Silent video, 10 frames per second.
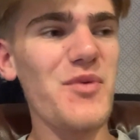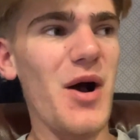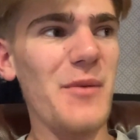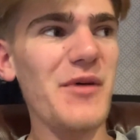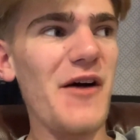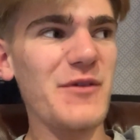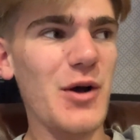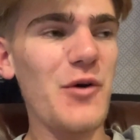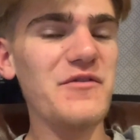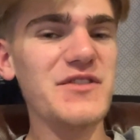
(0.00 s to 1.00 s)
I'm
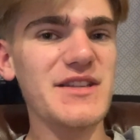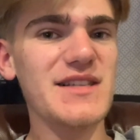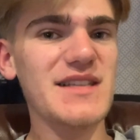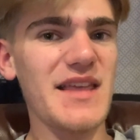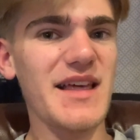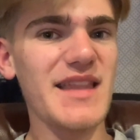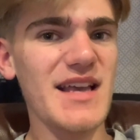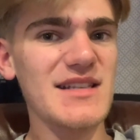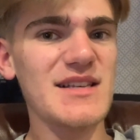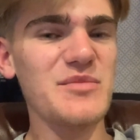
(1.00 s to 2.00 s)
confident to say that
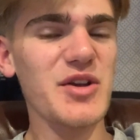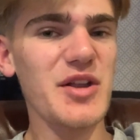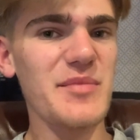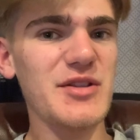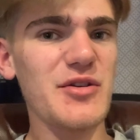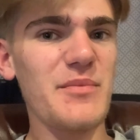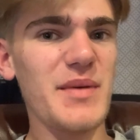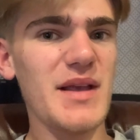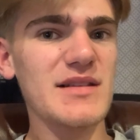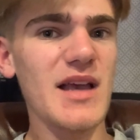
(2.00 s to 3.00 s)
next season we're going to be doing
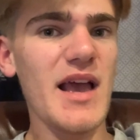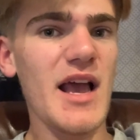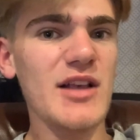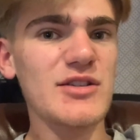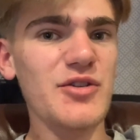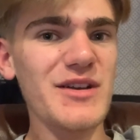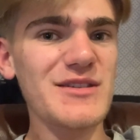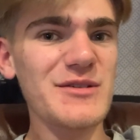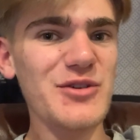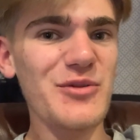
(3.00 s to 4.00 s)
bits. Sorry it's
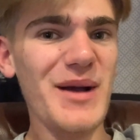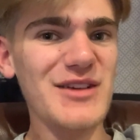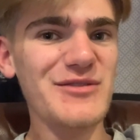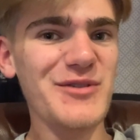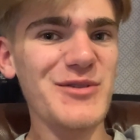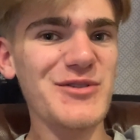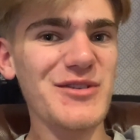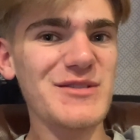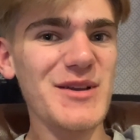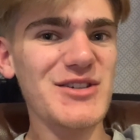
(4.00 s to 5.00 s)
a short match review. Sorry
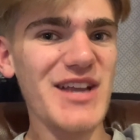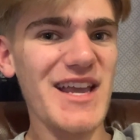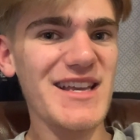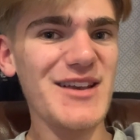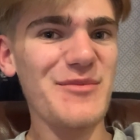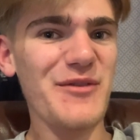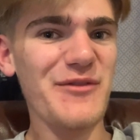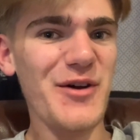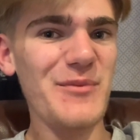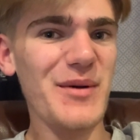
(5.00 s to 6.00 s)
it's a bit shaky on my
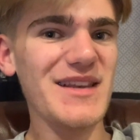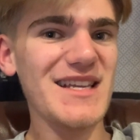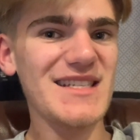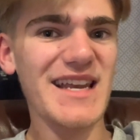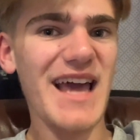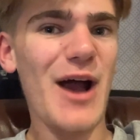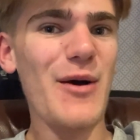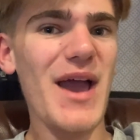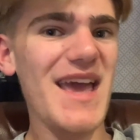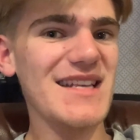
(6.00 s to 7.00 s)
phone, but I need to get it out
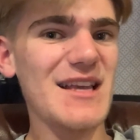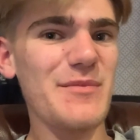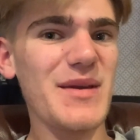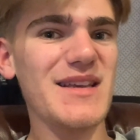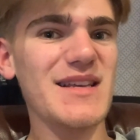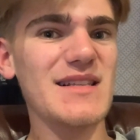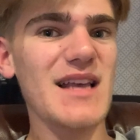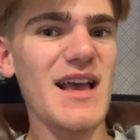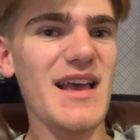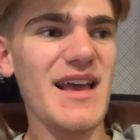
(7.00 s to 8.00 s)
ASAP because
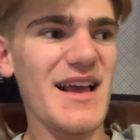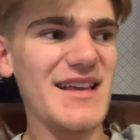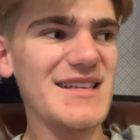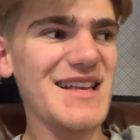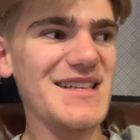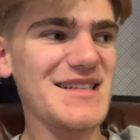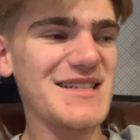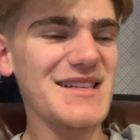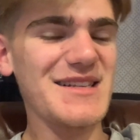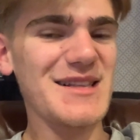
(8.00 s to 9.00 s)

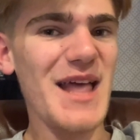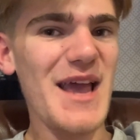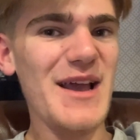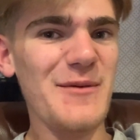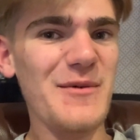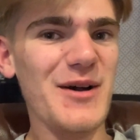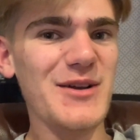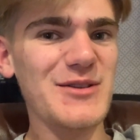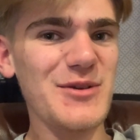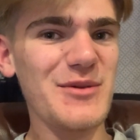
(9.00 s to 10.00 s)
It's late. I
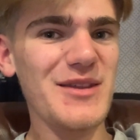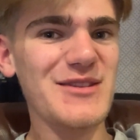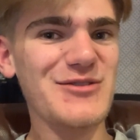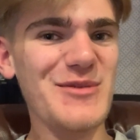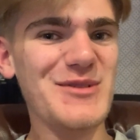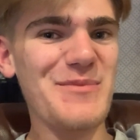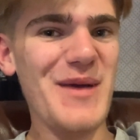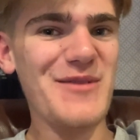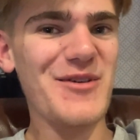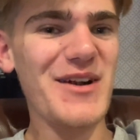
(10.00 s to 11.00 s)
could do with a trip to
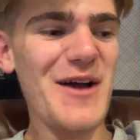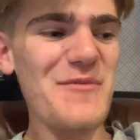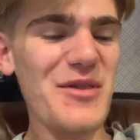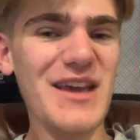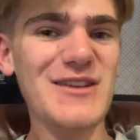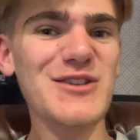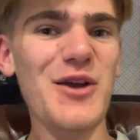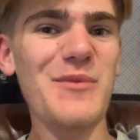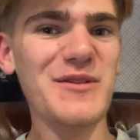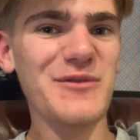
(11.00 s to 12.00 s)
bed right now. But thank you
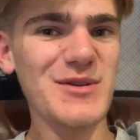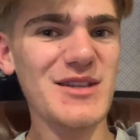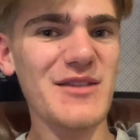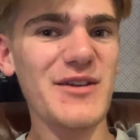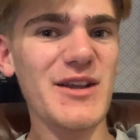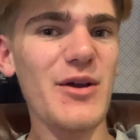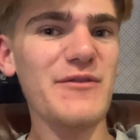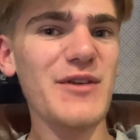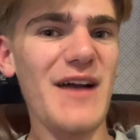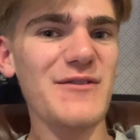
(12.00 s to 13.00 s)
so much for watching the video. If
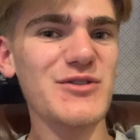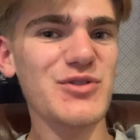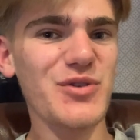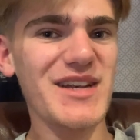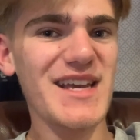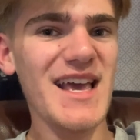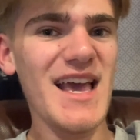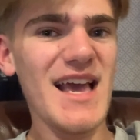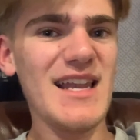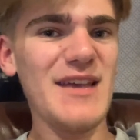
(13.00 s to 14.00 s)
you have enjoyed it,
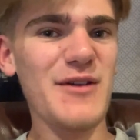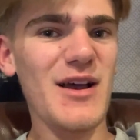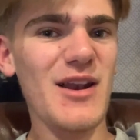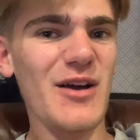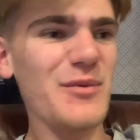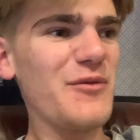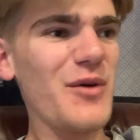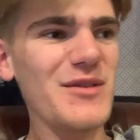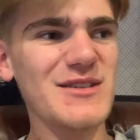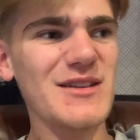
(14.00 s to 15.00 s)
leave it a like. We've
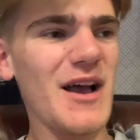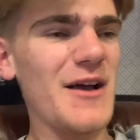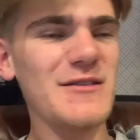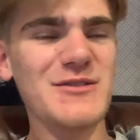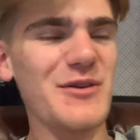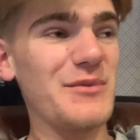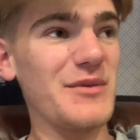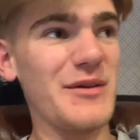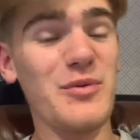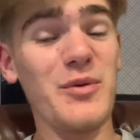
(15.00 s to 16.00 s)
won.
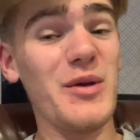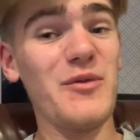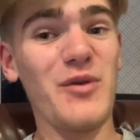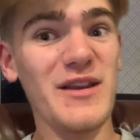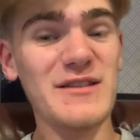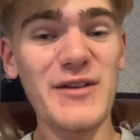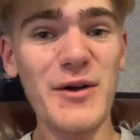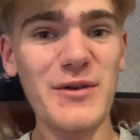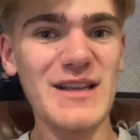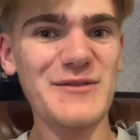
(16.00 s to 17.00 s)
We've won. It's
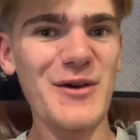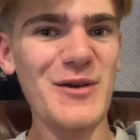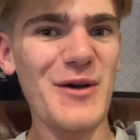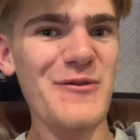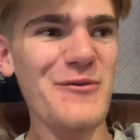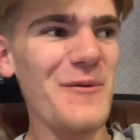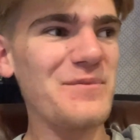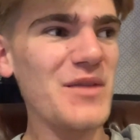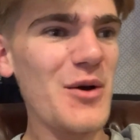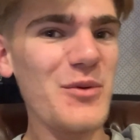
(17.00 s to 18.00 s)
felt like we've won.
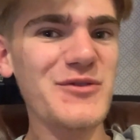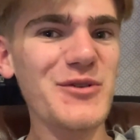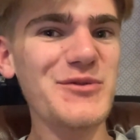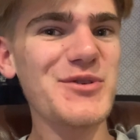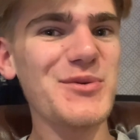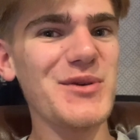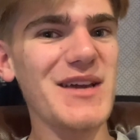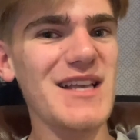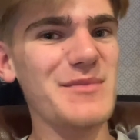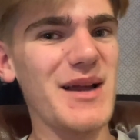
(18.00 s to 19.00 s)
We've drawn 2-2
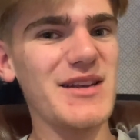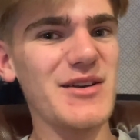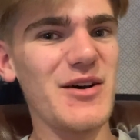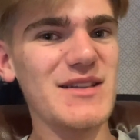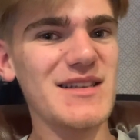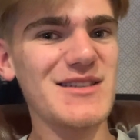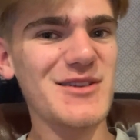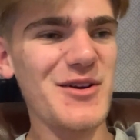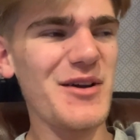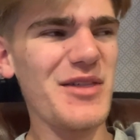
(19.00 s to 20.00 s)
against Man United.
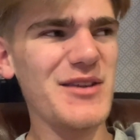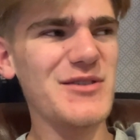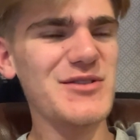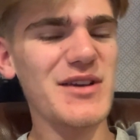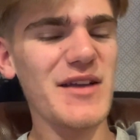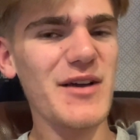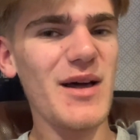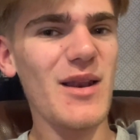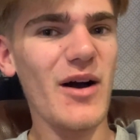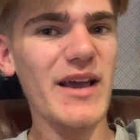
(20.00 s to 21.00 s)
So I think you should give it a
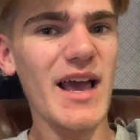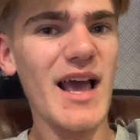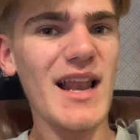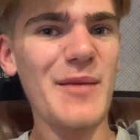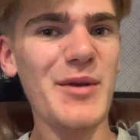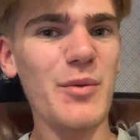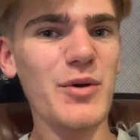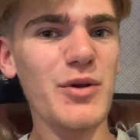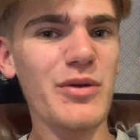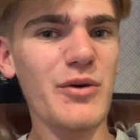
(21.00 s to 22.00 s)
like. Let me know what
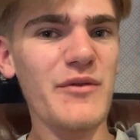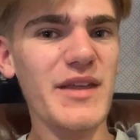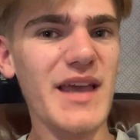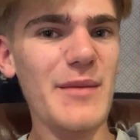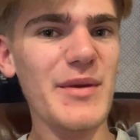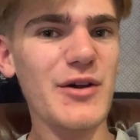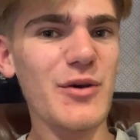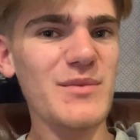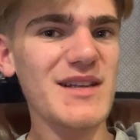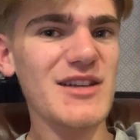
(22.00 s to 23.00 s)
you thought of the game in the
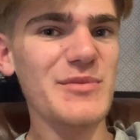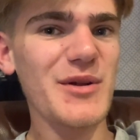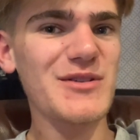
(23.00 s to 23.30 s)
comment section below.